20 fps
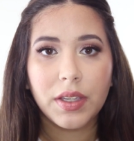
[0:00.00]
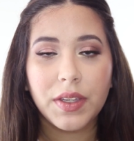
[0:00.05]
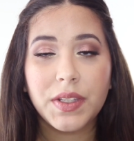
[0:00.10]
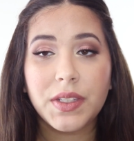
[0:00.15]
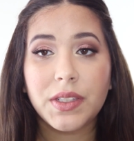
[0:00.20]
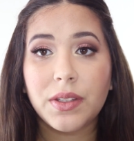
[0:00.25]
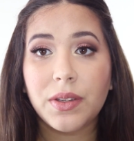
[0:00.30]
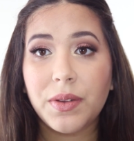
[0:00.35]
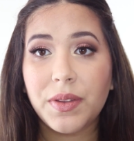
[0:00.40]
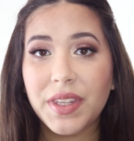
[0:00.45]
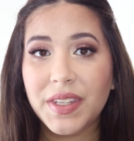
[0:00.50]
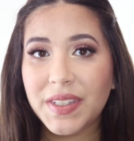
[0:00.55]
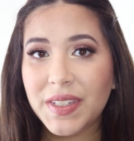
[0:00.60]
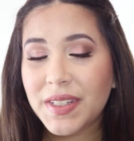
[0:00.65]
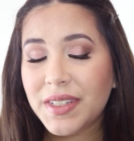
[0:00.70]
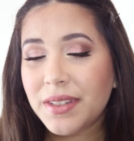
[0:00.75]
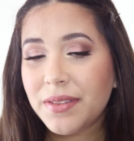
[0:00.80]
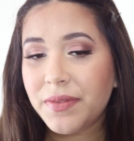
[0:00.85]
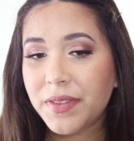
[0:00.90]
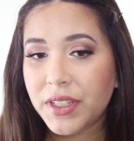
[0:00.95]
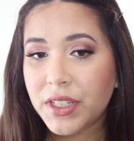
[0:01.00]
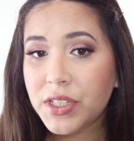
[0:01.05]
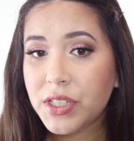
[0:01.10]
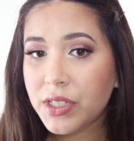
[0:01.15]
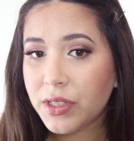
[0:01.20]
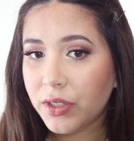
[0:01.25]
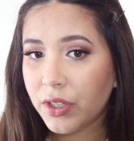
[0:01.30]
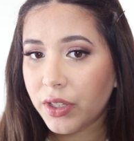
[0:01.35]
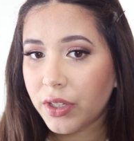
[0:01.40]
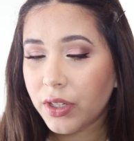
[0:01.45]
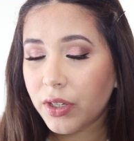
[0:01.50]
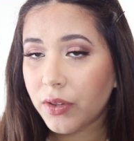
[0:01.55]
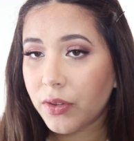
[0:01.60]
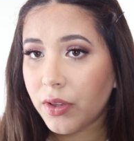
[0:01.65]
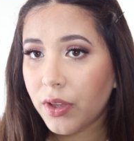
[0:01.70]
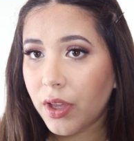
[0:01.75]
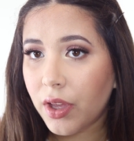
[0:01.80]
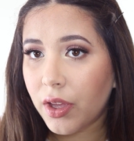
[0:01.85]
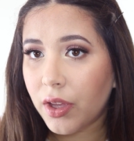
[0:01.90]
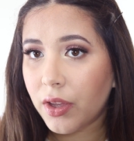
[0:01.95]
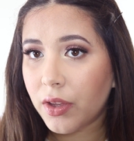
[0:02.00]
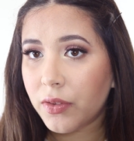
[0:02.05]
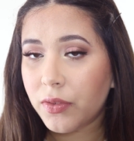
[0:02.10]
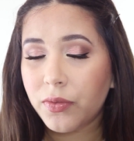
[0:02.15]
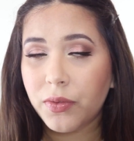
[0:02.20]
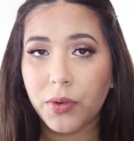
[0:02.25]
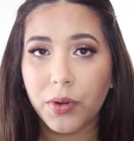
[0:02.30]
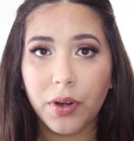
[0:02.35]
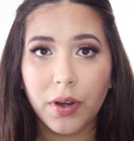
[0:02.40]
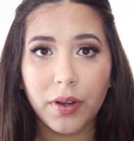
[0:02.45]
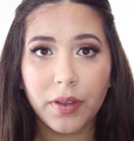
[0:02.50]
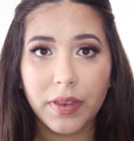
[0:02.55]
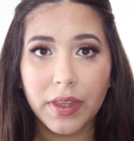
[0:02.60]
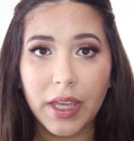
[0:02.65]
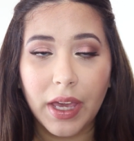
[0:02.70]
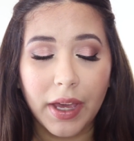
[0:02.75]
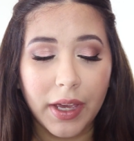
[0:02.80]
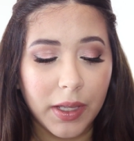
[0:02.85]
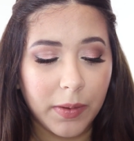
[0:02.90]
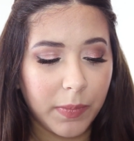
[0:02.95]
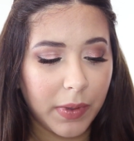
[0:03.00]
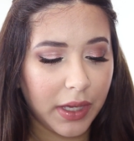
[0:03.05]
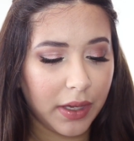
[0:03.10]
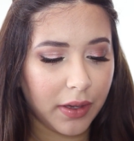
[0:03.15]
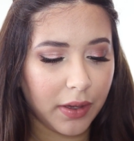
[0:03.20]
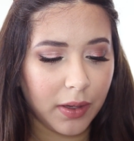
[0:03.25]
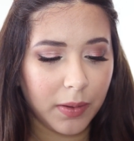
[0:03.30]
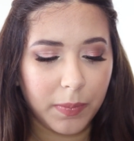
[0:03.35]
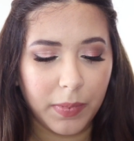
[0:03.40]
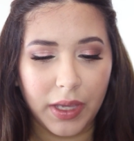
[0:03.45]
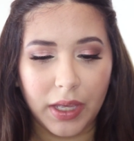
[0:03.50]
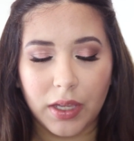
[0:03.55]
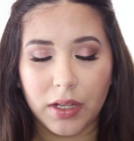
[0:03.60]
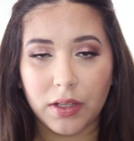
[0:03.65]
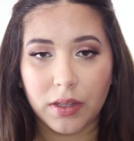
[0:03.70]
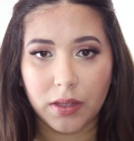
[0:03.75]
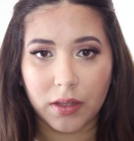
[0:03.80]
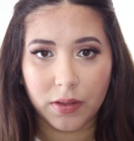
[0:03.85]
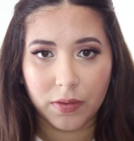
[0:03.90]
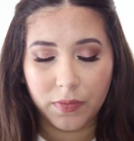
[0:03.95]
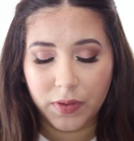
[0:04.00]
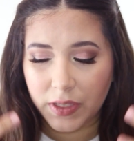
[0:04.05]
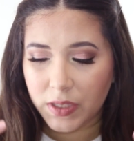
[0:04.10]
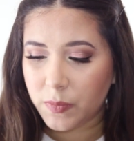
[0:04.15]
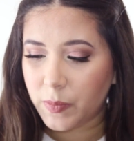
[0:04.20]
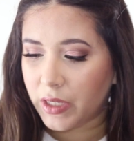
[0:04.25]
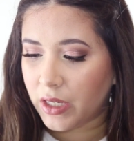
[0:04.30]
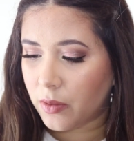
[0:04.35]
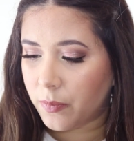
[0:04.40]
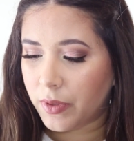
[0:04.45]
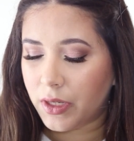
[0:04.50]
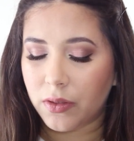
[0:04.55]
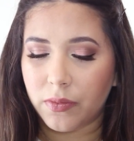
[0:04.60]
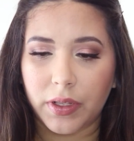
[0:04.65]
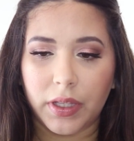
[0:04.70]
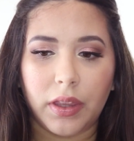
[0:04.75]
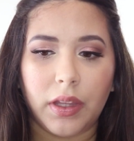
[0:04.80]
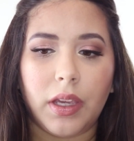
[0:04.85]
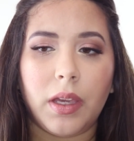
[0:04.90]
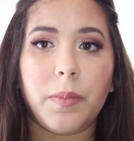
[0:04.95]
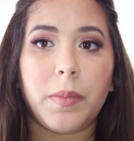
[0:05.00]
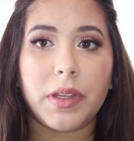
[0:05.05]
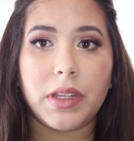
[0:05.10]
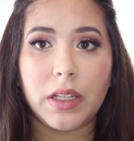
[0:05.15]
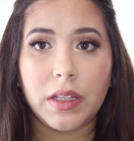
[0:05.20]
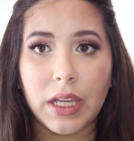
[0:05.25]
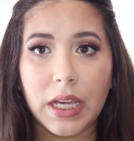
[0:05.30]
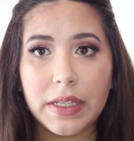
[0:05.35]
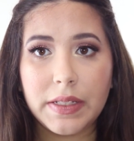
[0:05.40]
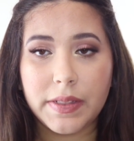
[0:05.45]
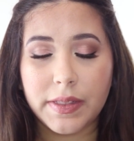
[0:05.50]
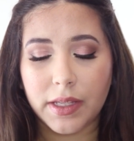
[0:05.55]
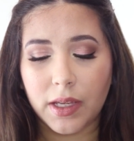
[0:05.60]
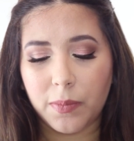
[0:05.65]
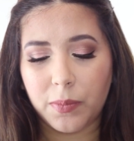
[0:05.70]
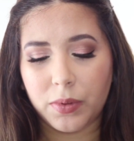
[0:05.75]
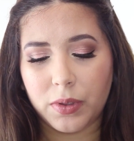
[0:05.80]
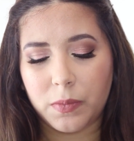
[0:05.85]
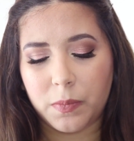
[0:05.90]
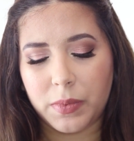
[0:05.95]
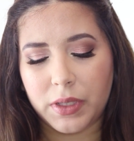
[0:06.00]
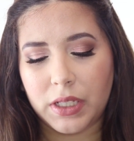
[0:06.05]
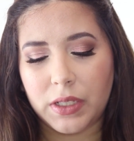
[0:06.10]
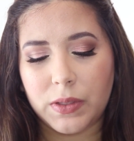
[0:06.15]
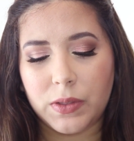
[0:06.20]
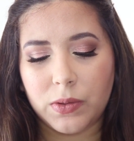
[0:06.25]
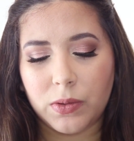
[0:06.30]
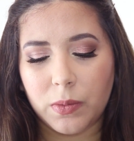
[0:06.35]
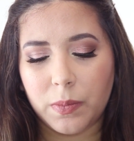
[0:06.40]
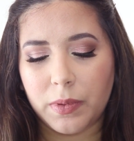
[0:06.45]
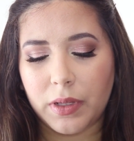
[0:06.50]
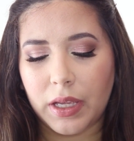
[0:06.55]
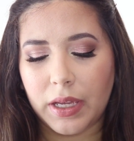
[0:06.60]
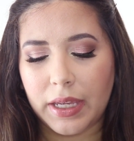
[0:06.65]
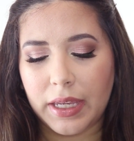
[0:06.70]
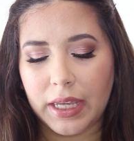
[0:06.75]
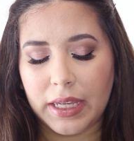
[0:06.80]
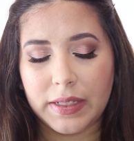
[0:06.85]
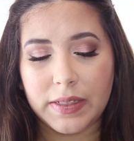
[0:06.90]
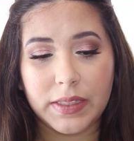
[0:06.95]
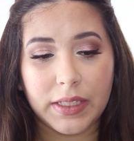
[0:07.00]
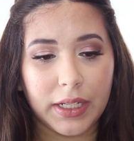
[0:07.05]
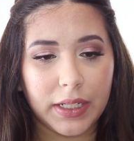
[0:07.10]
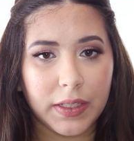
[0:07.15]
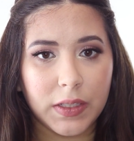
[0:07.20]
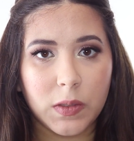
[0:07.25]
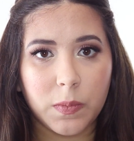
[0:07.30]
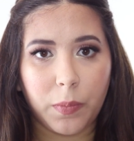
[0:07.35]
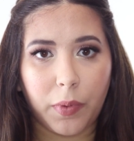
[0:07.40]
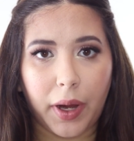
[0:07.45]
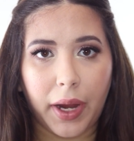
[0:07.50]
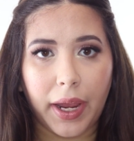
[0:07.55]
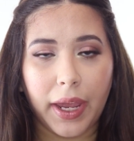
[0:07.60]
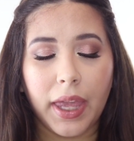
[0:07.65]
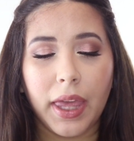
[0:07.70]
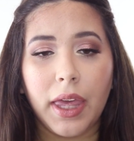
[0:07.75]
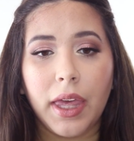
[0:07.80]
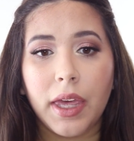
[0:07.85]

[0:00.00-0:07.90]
So this is the finished look for the eye makeup and the face makeup and everything, but the last step would be to apply a setting spray.